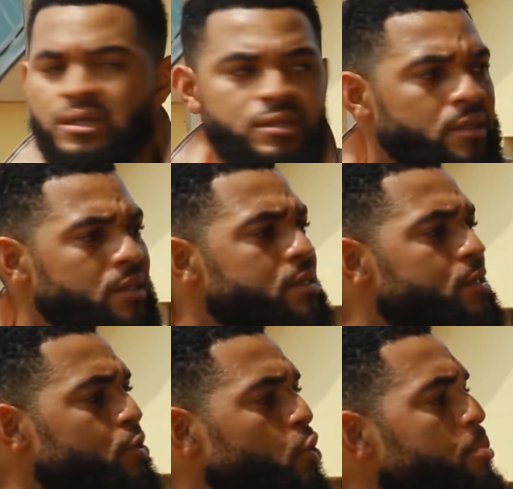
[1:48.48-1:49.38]
is it
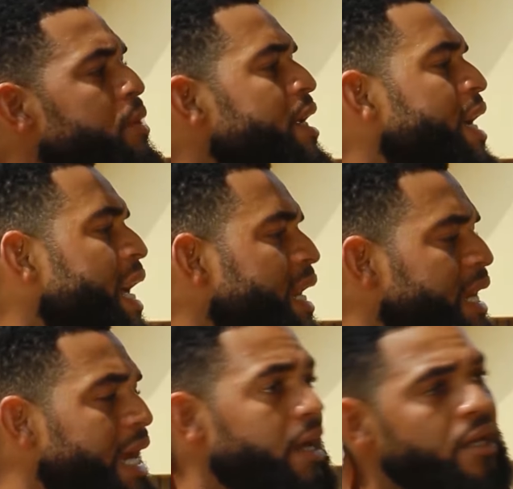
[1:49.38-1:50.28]
easy to bring
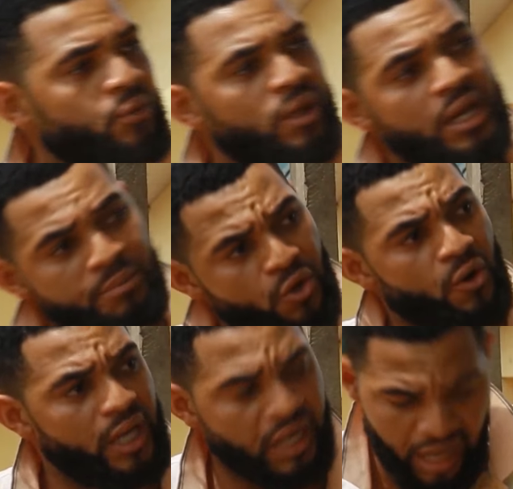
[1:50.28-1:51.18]
headline? Anyway, let me
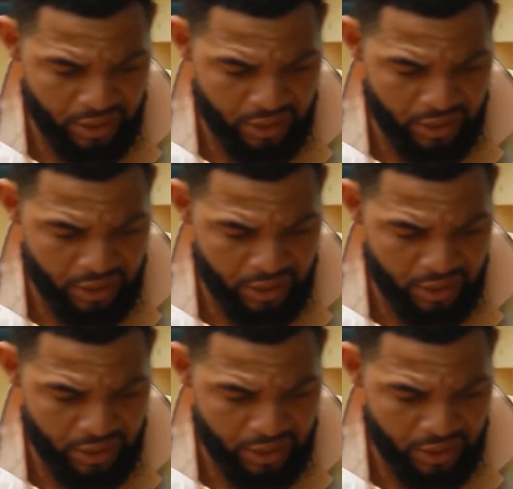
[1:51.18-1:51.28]
collect